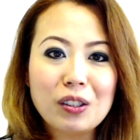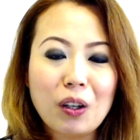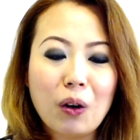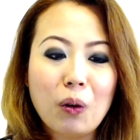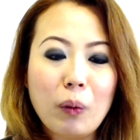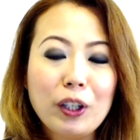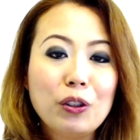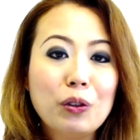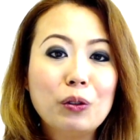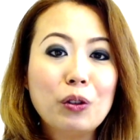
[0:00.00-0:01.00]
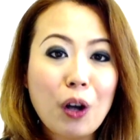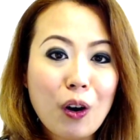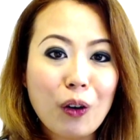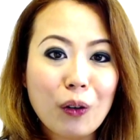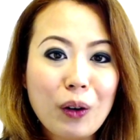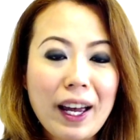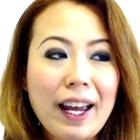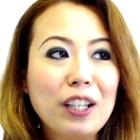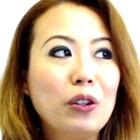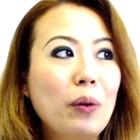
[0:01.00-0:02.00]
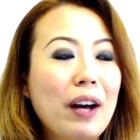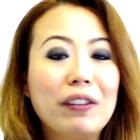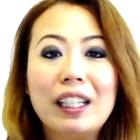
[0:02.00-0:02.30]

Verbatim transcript: so when you know and you have a